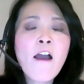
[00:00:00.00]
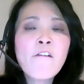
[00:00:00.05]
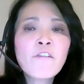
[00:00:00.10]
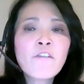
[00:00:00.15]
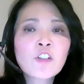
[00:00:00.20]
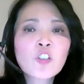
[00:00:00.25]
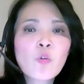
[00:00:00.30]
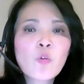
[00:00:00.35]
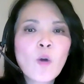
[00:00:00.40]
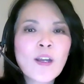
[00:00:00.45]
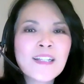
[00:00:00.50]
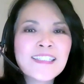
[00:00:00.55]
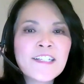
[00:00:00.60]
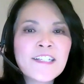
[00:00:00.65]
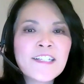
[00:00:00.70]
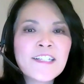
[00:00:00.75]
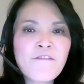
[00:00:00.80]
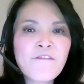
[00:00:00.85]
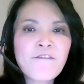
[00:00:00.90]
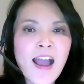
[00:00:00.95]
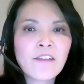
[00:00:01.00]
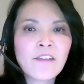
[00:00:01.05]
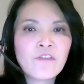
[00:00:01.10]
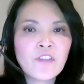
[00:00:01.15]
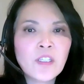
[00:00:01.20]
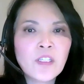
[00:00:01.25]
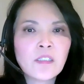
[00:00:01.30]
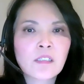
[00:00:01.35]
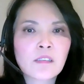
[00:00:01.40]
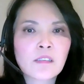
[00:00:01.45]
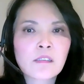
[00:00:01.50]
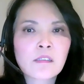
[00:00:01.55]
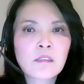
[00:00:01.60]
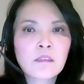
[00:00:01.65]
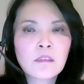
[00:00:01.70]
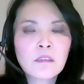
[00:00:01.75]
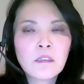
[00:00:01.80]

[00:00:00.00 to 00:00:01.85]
for 25 years.